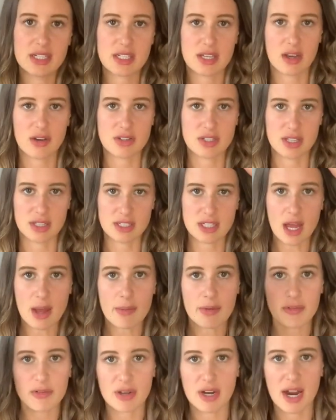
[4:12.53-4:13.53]
to go to the top
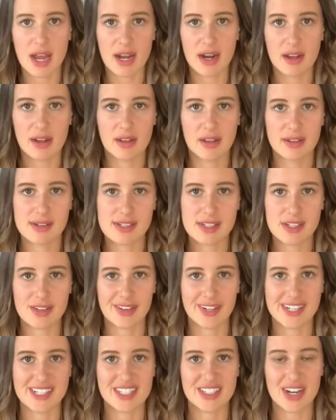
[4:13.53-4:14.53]
of her head into
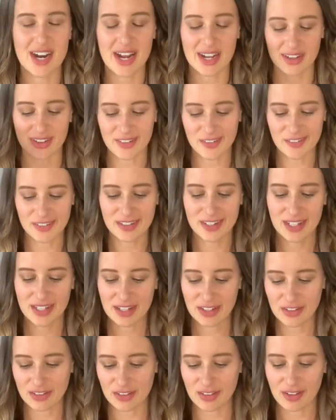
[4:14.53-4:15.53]
her triangle,
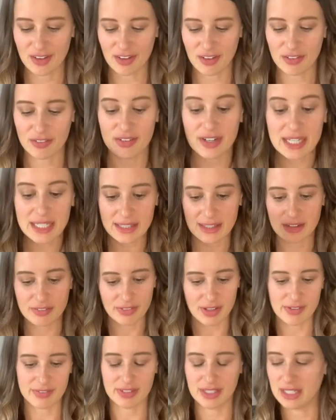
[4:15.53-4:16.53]
little really
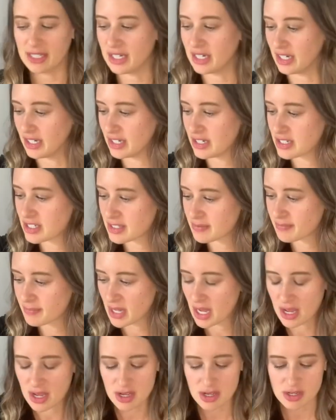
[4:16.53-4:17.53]
fluffy ears.
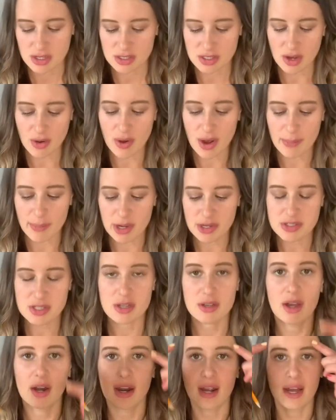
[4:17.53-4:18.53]
So I'm also
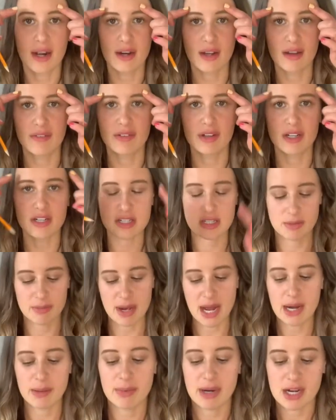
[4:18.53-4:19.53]
gonna kind of give her some
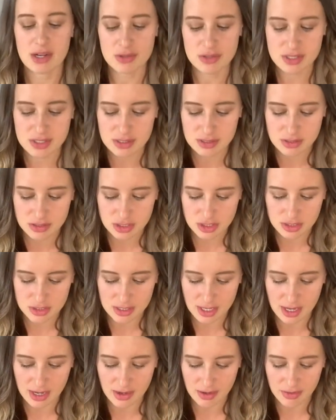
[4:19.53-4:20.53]
eyebrows, just
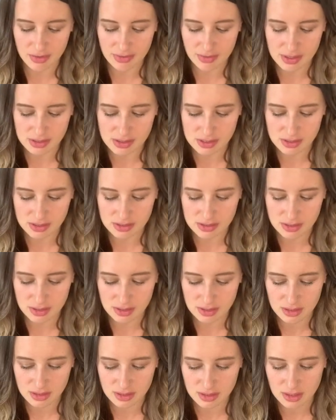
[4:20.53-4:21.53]
kind of fuzzies.
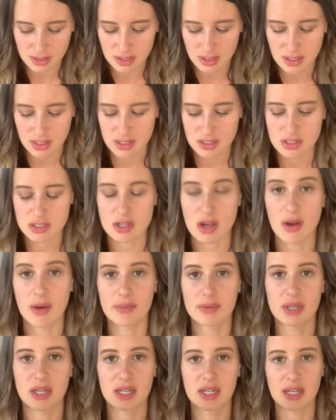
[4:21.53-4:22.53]
So I'm
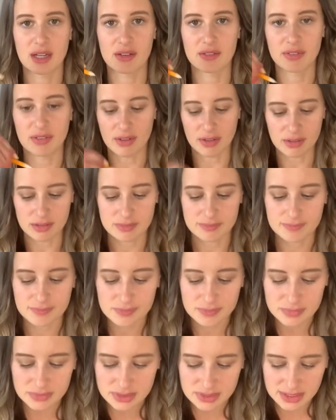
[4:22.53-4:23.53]
gonna give little
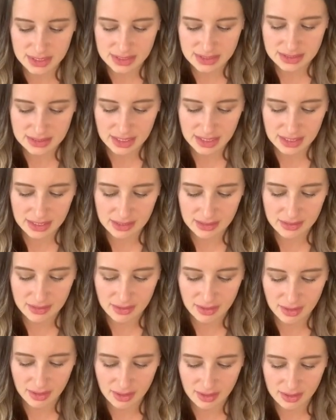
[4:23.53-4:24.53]
zigzaggy
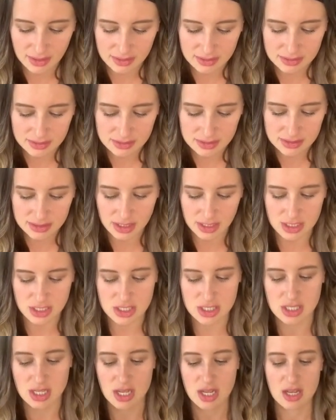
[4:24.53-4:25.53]
lines
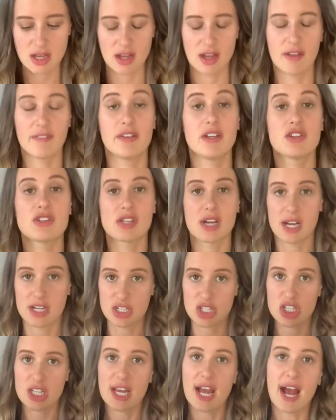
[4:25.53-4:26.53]
because if you saw,
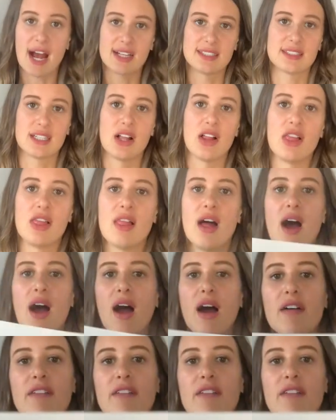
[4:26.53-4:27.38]
she has a lot of